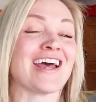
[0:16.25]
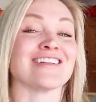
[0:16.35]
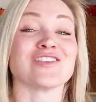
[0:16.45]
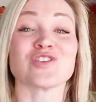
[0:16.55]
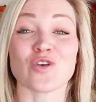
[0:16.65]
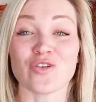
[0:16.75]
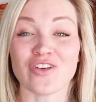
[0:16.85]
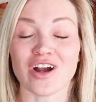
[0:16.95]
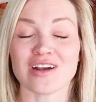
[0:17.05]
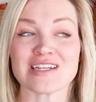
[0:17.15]
And so
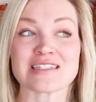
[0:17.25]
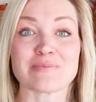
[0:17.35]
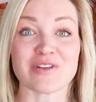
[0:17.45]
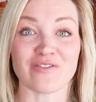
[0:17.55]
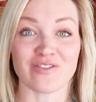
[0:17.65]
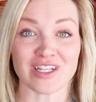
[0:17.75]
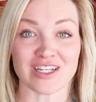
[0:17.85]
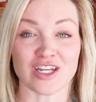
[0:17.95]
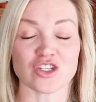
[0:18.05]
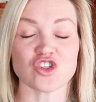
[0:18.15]
far it's been
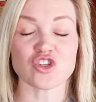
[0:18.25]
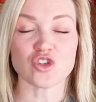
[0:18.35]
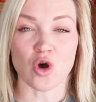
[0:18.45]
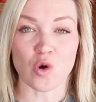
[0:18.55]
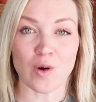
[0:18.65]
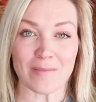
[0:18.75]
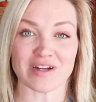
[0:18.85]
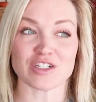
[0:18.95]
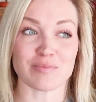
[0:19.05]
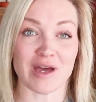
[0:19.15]
feeling so
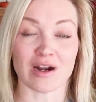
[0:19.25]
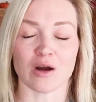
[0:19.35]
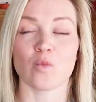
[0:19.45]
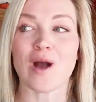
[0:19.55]
much better.